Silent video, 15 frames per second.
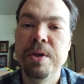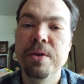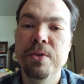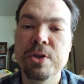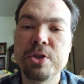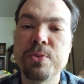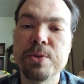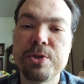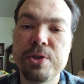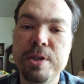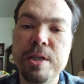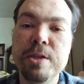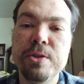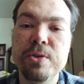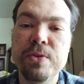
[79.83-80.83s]
This was
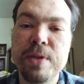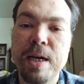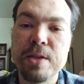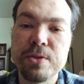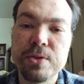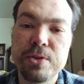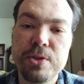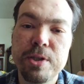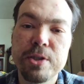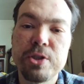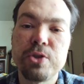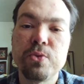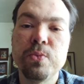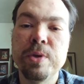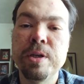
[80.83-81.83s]
seen in
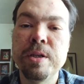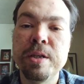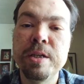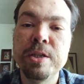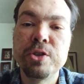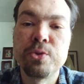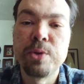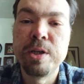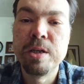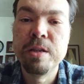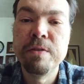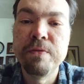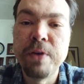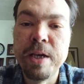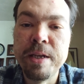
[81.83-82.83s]
2006 when Israel
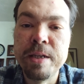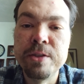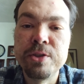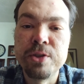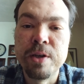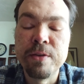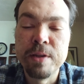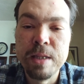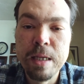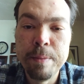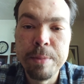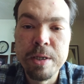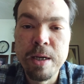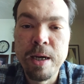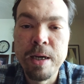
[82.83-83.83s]
invaded southern
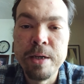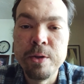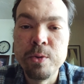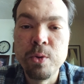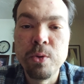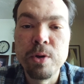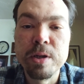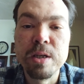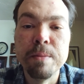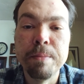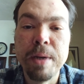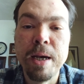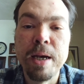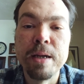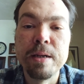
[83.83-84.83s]
Lebanon in order to
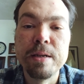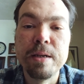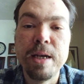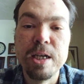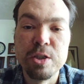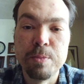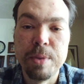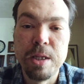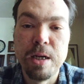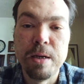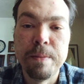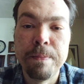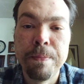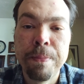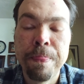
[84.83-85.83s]
combat Hezbollah.
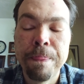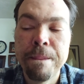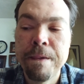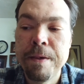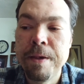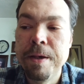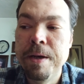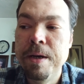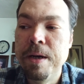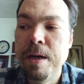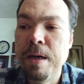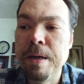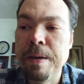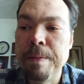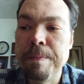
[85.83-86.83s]

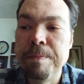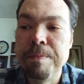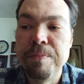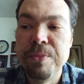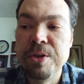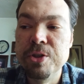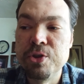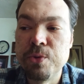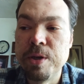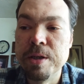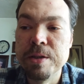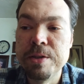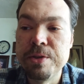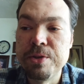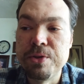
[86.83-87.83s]
The
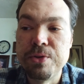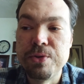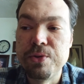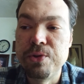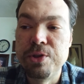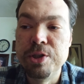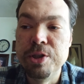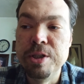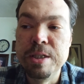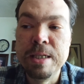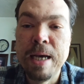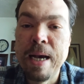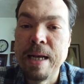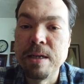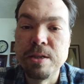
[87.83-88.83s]
Israelis did
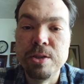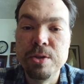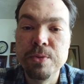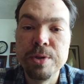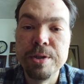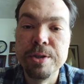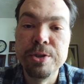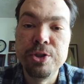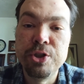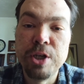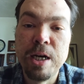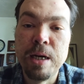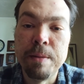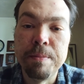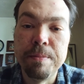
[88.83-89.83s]
not do a good
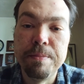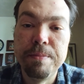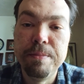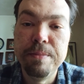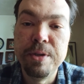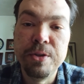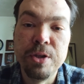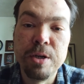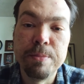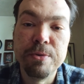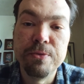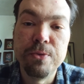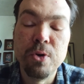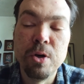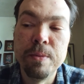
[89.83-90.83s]
job in their
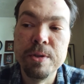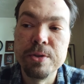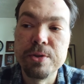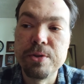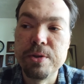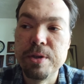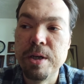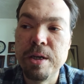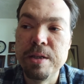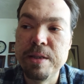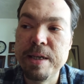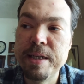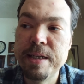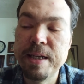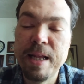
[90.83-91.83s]
performance.
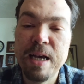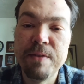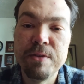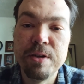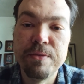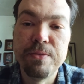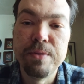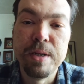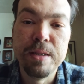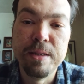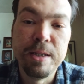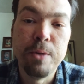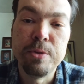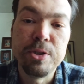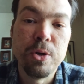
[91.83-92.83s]
They didn't have enough.
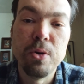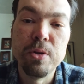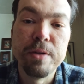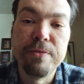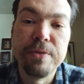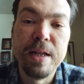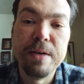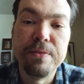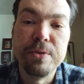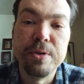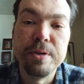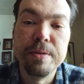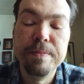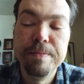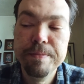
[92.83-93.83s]
They were totally
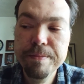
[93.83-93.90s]
flat-footed.